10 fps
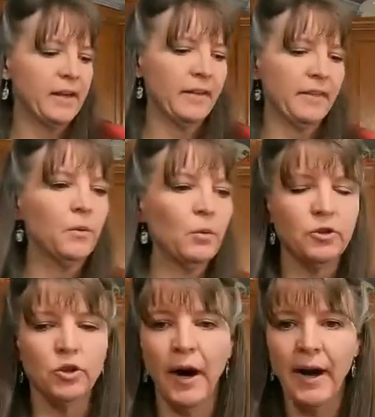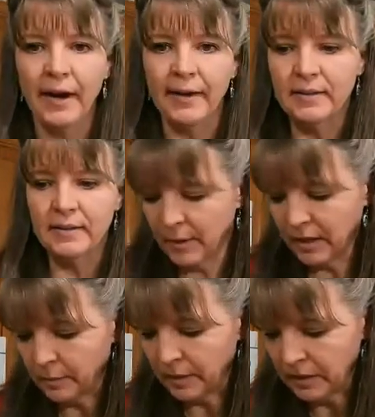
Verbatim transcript: And I think we'll try to make them